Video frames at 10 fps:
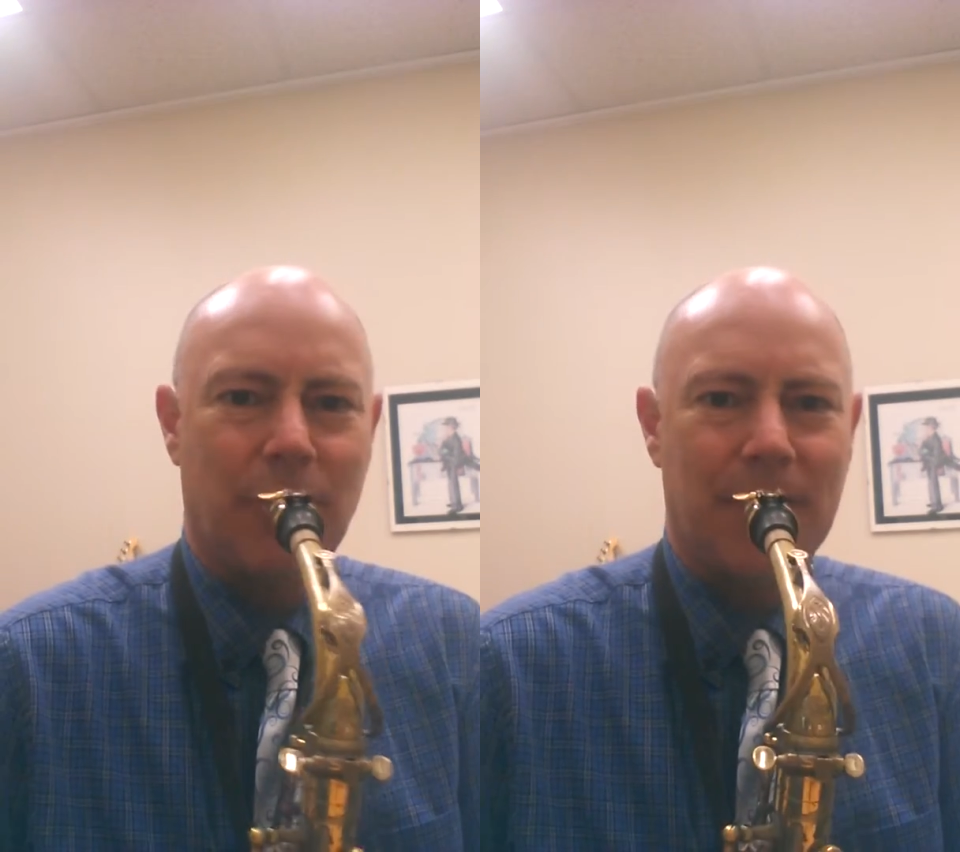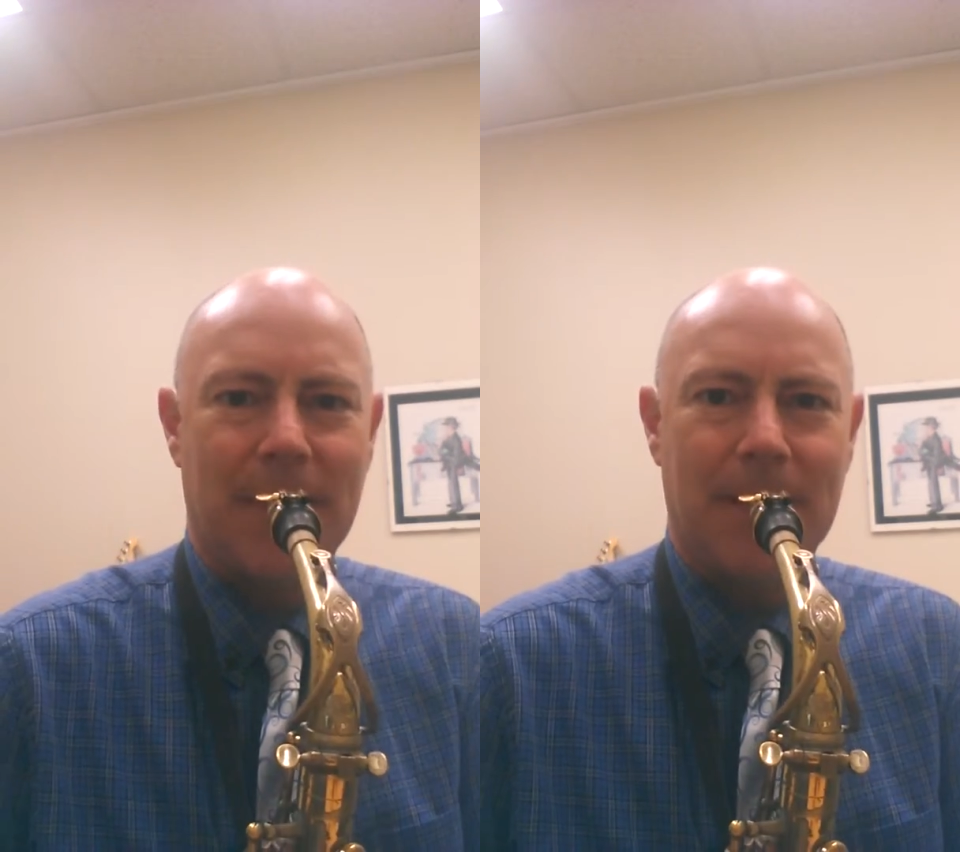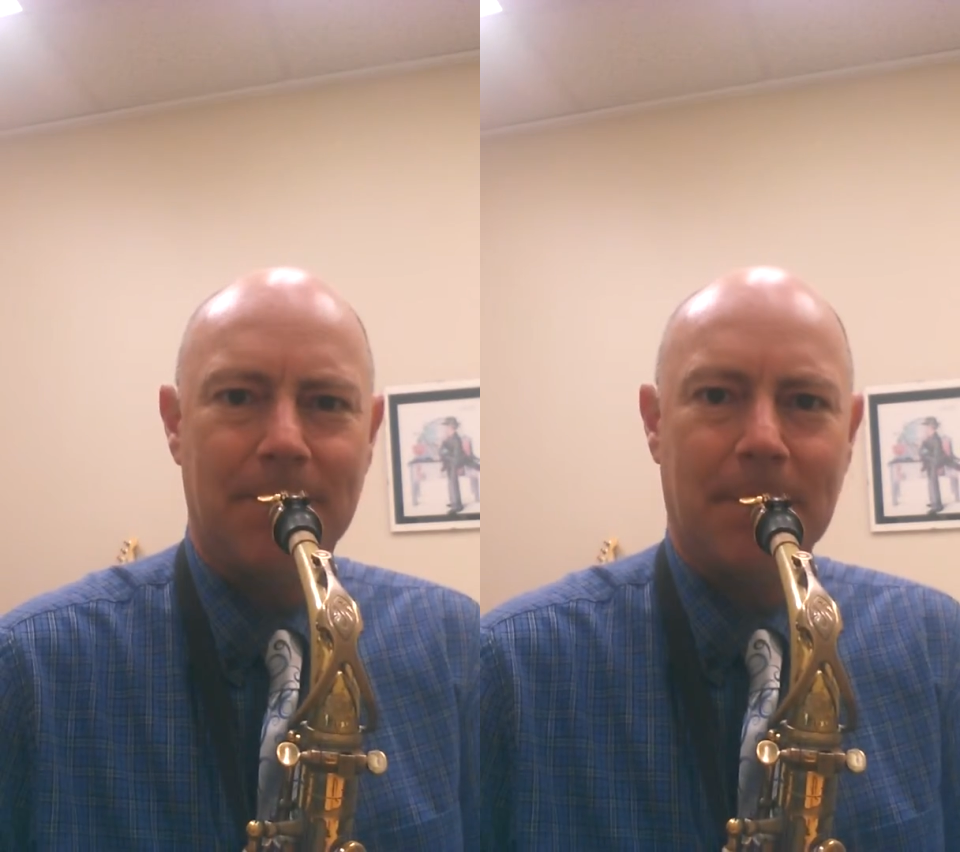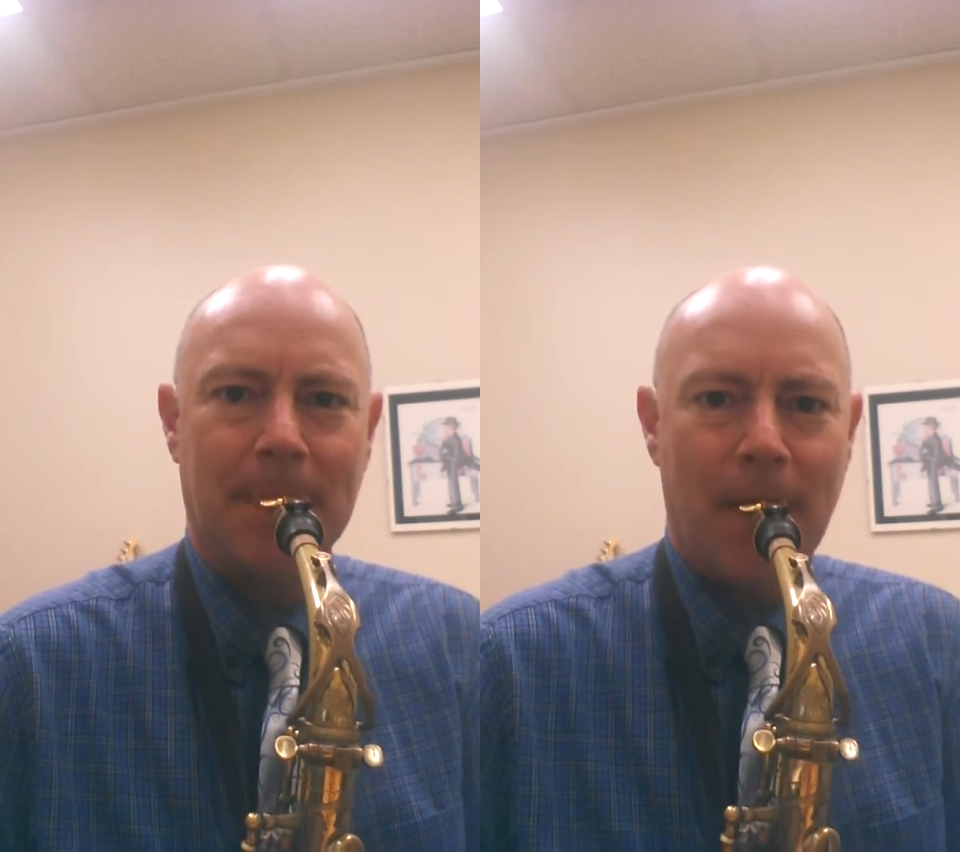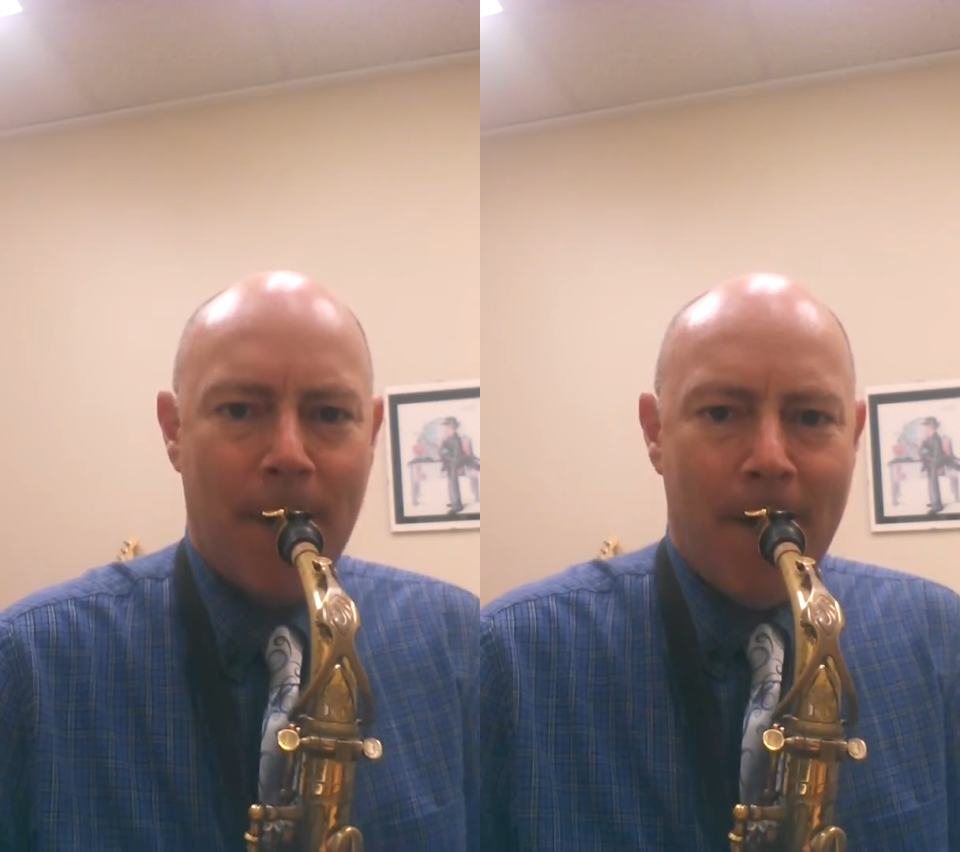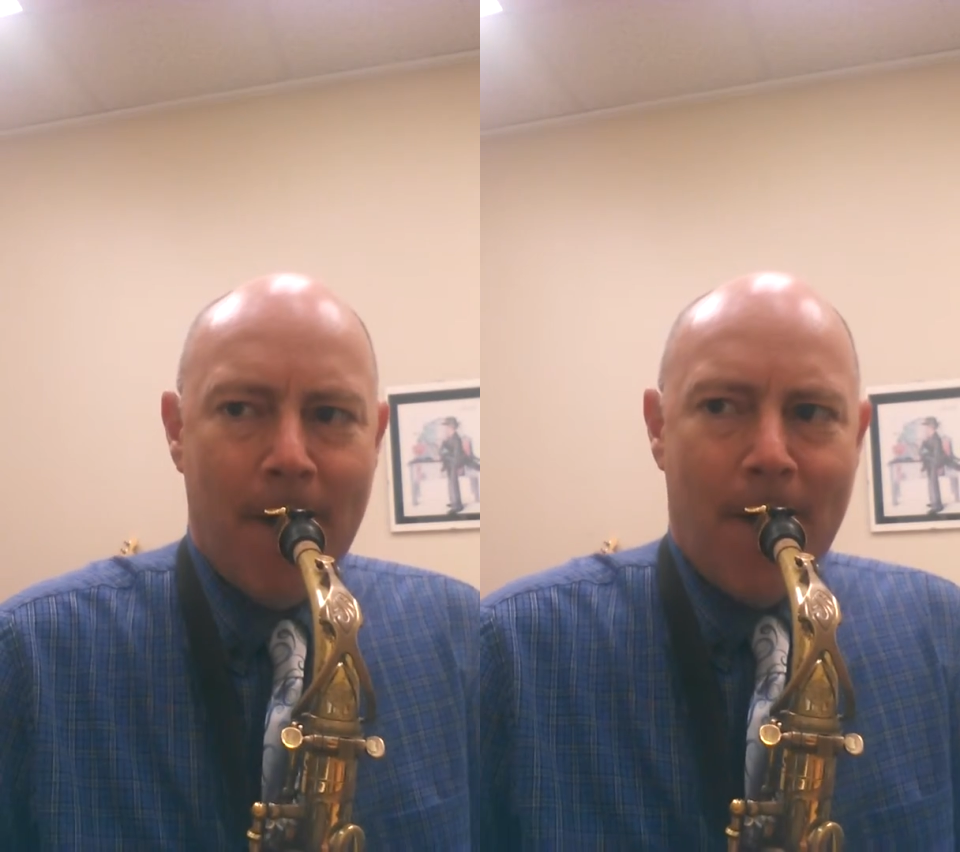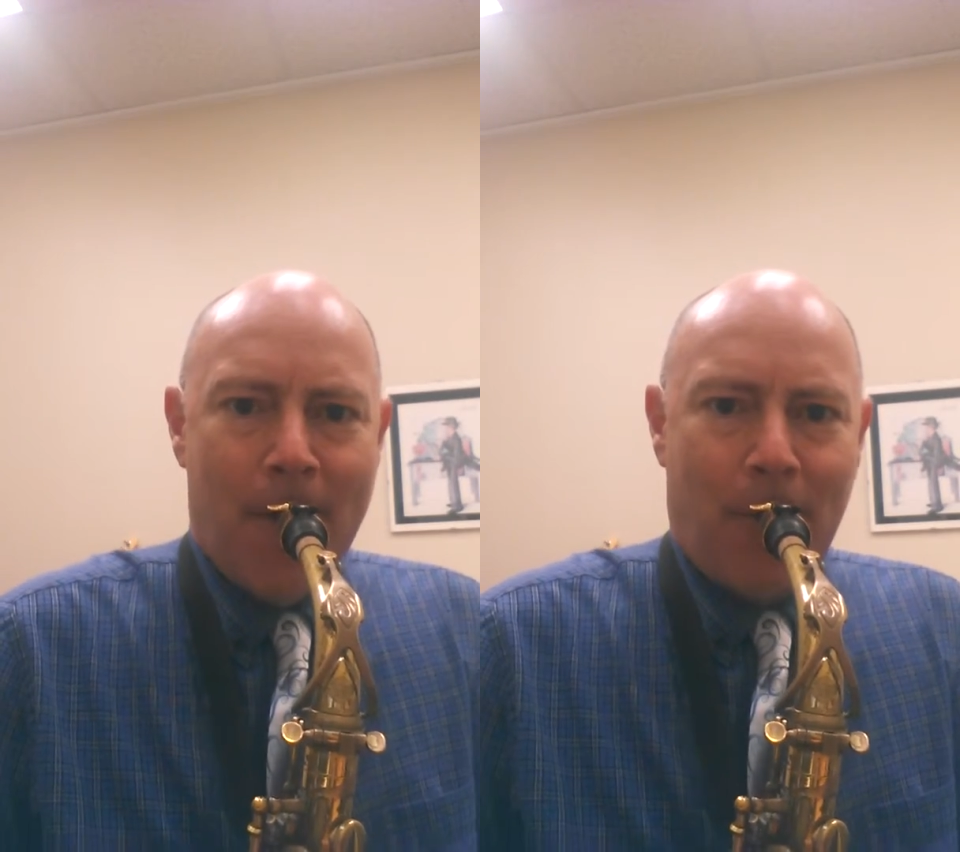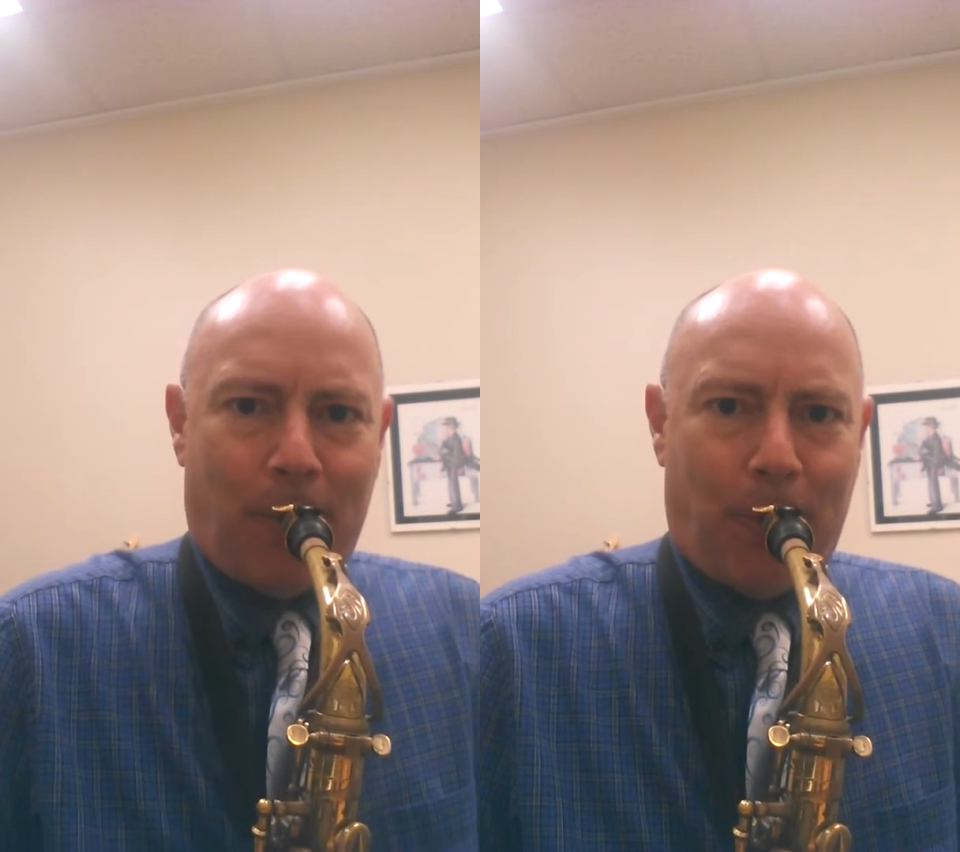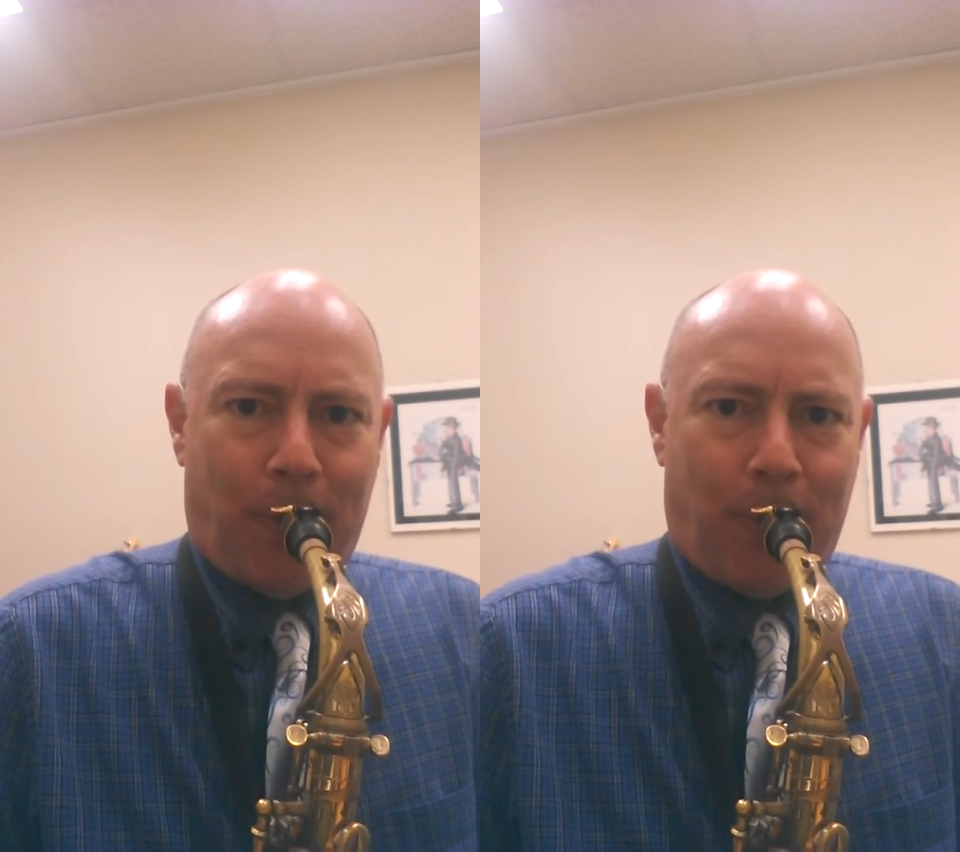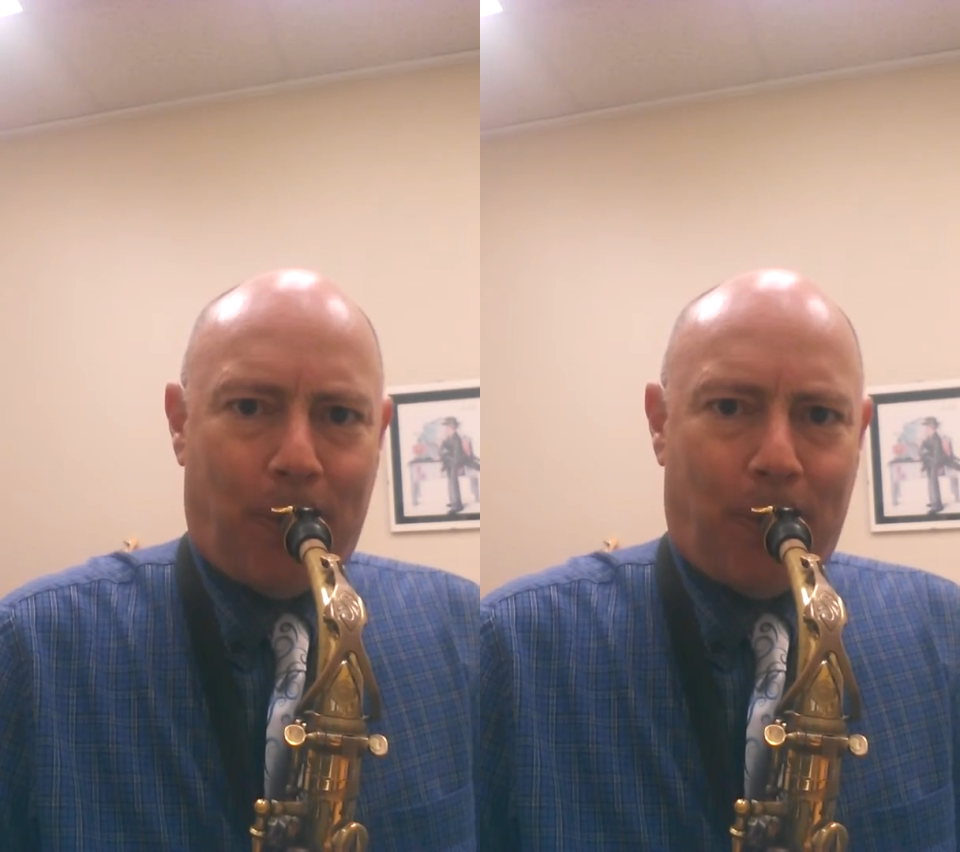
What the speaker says: with that. You